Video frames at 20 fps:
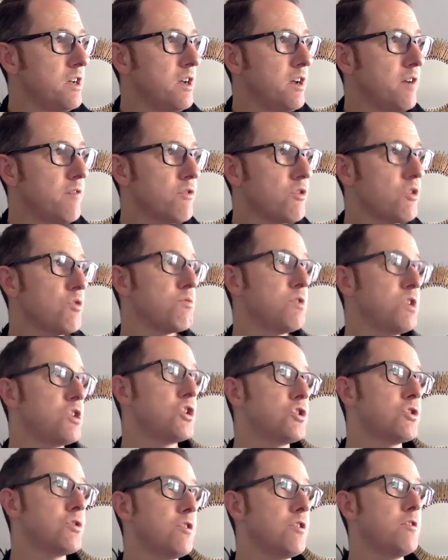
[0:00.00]
have really
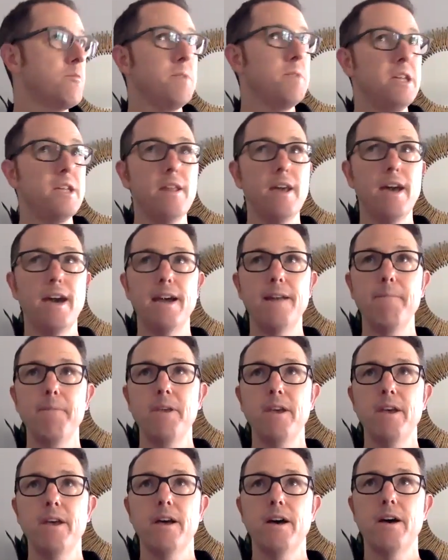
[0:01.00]
reassured me that
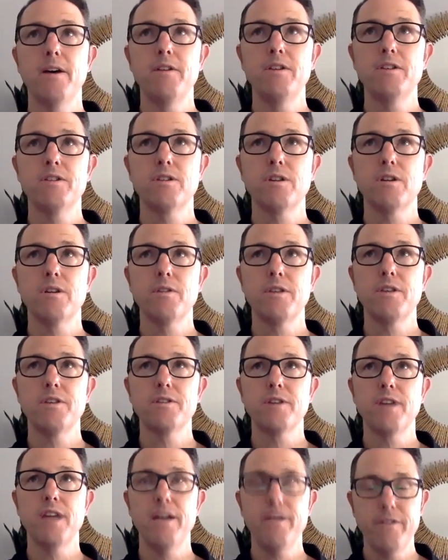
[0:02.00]
these
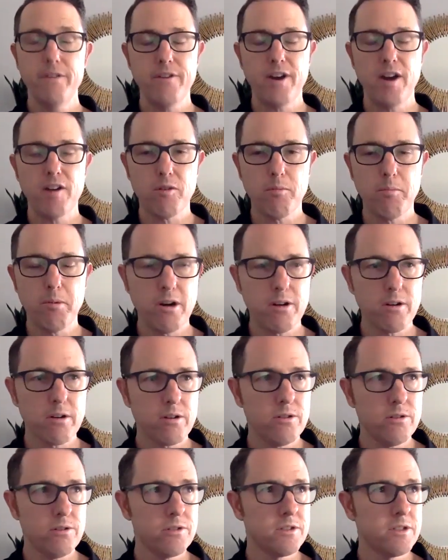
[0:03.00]
are heavy viral
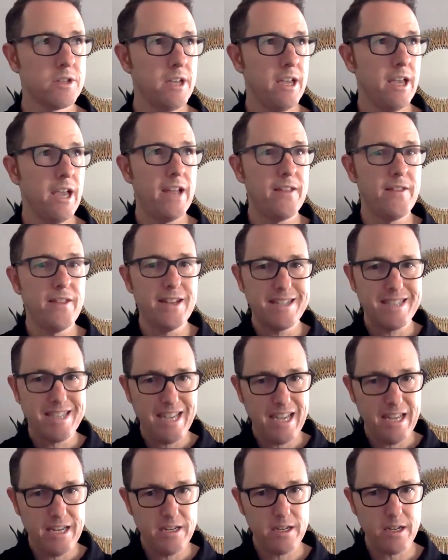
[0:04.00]
particles, and they
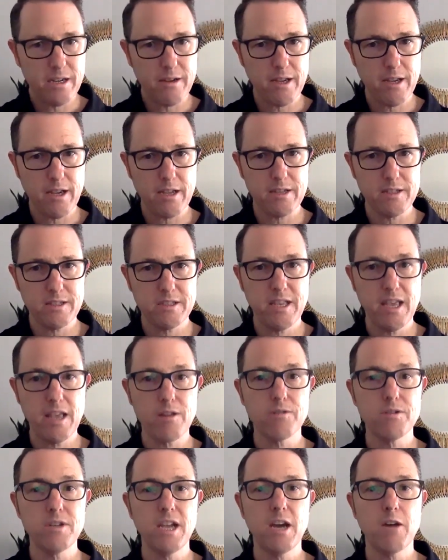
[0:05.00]
tend to
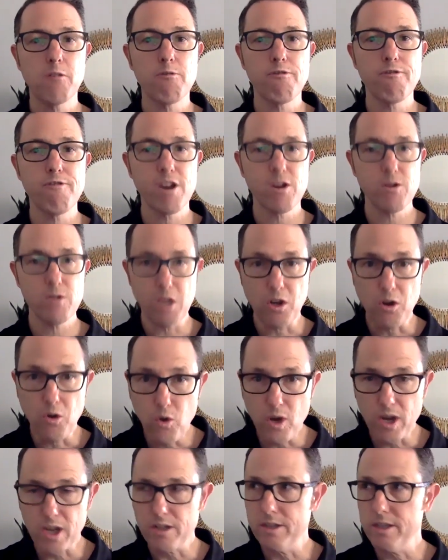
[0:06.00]
settle down fairly
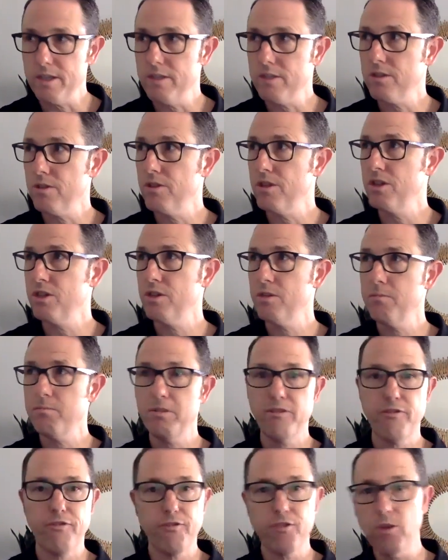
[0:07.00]
quickly. So they shouldn't
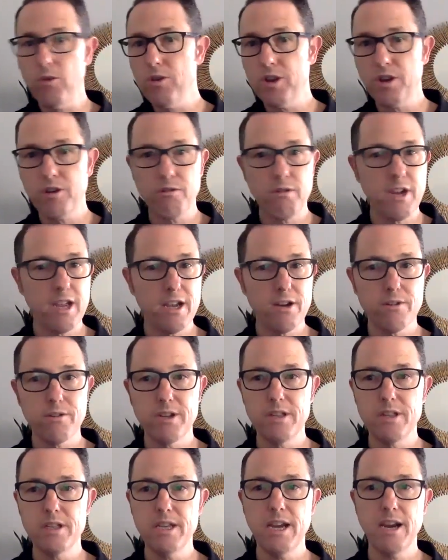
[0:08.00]
be floating around
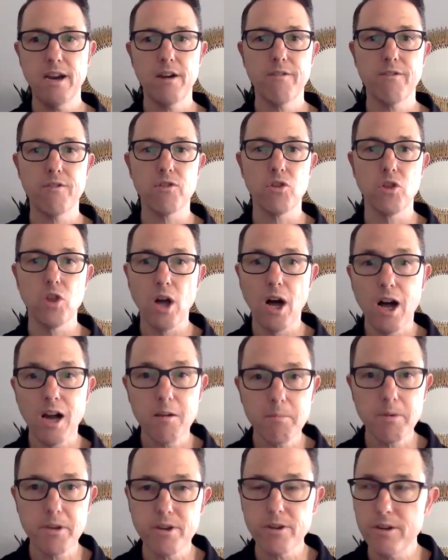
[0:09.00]
in the air for
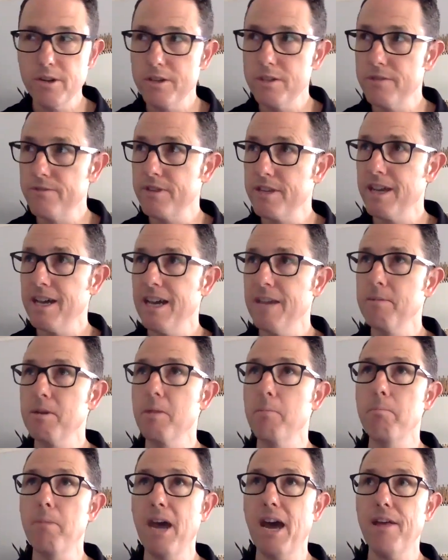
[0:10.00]
long periods of time in
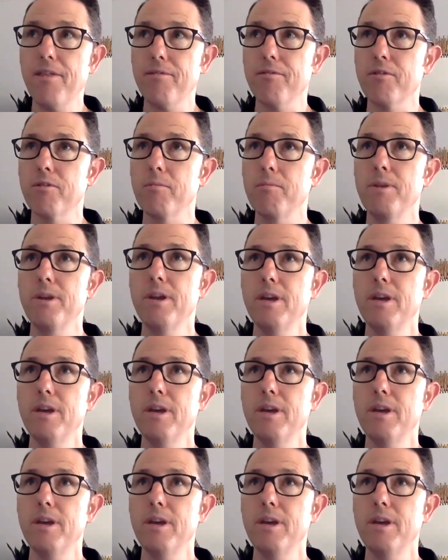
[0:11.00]
a bathroom.